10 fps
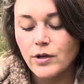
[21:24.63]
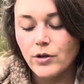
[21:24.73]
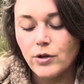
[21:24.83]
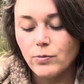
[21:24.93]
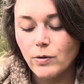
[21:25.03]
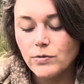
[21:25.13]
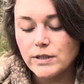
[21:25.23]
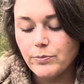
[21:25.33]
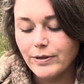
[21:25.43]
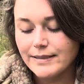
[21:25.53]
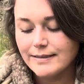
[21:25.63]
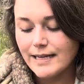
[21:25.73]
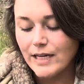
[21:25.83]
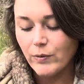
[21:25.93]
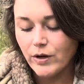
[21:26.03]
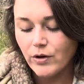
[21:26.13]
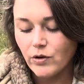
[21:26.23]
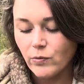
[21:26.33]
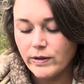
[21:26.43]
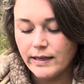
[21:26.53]
You won't impress anyone
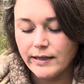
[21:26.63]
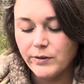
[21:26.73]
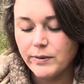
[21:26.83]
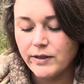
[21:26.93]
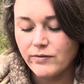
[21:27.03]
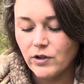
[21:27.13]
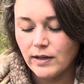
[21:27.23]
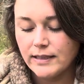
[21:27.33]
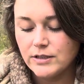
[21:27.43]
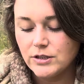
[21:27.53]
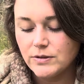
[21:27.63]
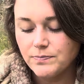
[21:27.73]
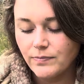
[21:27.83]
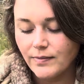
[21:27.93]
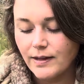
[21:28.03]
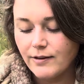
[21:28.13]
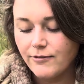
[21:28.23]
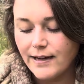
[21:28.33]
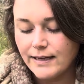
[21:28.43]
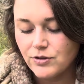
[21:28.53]
with a little bit of knowledge. In
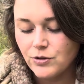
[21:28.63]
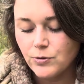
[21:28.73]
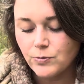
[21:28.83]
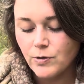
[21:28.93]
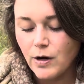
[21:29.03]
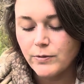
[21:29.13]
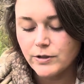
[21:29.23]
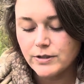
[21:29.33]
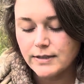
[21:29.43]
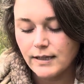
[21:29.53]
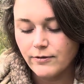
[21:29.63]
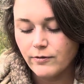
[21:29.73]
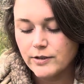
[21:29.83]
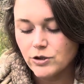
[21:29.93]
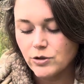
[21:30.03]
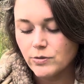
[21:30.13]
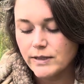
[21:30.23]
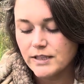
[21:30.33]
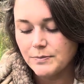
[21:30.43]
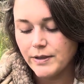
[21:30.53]
fact, you rob yourself of a true
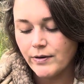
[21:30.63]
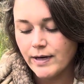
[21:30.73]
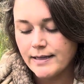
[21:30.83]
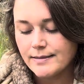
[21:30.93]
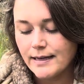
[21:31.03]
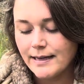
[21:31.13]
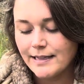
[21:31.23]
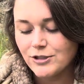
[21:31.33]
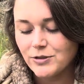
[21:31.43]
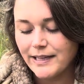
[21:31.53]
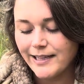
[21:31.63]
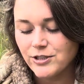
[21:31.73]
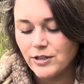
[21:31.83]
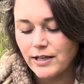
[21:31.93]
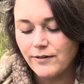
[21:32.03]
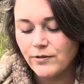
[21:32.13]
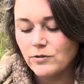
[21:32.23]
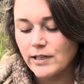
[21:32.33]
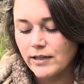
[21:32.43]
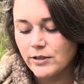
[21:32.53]
experience and education if you
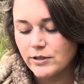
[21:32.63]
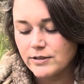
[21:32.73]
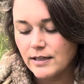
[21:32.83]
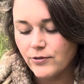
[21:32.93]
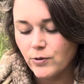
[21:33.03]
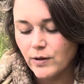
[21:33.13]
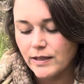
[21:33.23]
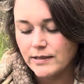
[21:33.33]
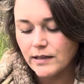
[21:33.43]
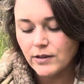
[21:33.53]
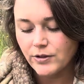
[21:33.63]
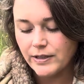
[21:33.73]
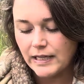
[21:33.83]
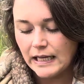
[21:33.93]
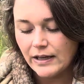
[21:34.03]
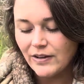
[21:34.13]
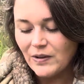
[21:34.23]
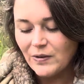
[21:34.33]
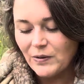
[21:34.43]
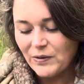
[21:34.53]
tell yourself you are done learning
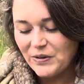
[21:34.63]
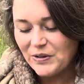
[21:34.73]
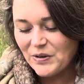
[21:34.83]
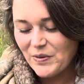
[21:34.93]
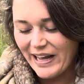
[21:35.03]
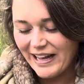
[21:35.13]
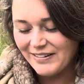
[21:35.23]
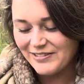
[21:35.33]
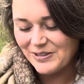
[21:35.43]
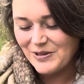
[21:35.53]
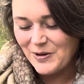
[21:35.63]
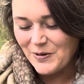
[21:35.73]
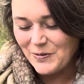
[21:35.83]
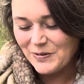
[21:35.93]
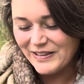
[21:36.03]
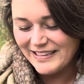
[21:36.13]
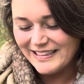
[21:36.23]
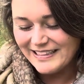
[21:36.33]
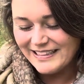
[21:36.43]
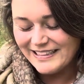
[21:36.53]
or you don't have to know
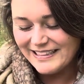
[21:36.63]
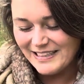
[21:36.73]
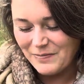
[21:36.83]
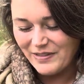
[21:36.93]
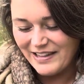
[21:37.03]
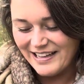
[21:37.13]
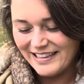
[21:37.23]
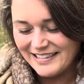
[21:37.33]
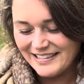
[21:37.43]
something.